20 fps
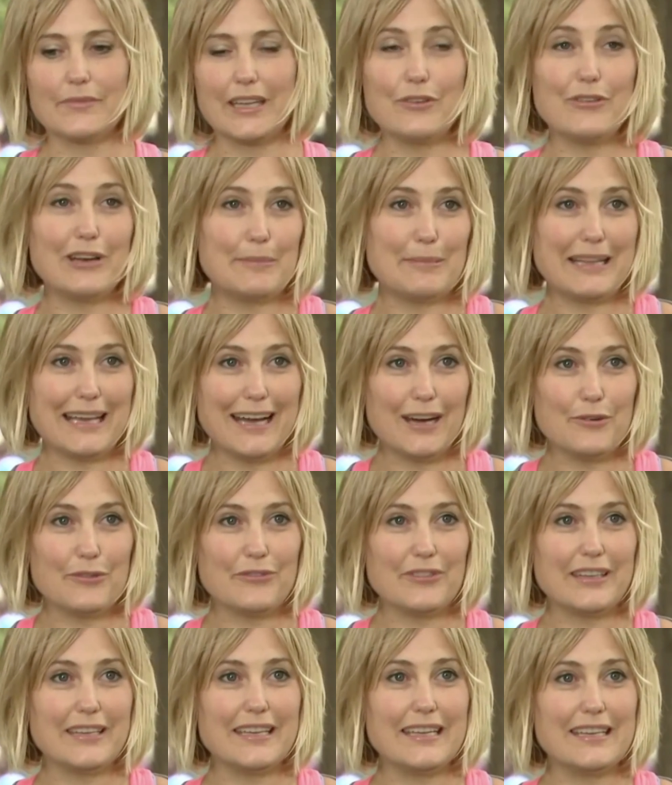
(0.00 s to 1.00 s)
incredibly
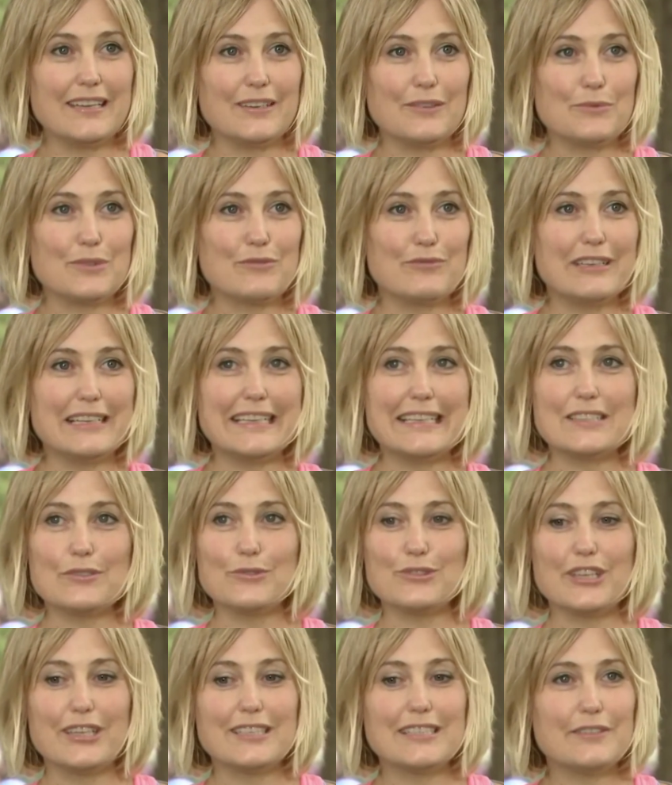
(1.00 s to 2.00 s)
healthy and was really into
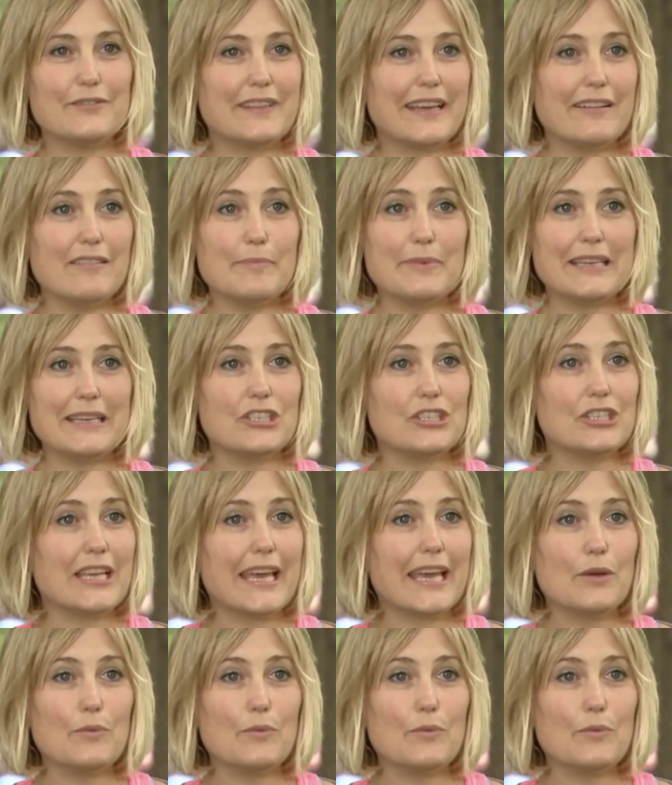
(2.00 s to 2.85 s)
alternative therapy. She